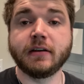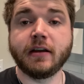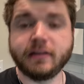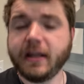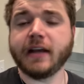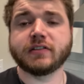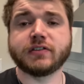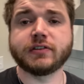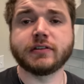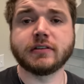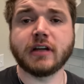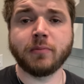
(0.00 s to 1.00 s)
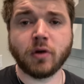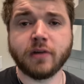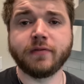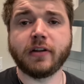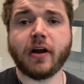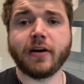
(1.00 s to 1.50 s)
And yes, I'm gonna
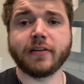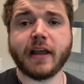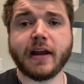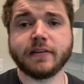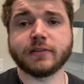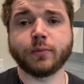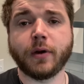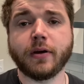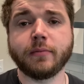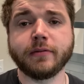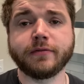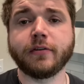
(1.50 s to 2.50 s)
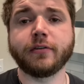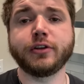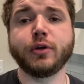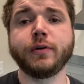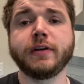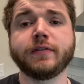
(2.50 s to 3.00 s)
vlog that as well before
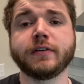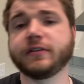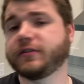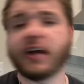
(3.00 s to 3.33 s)
you even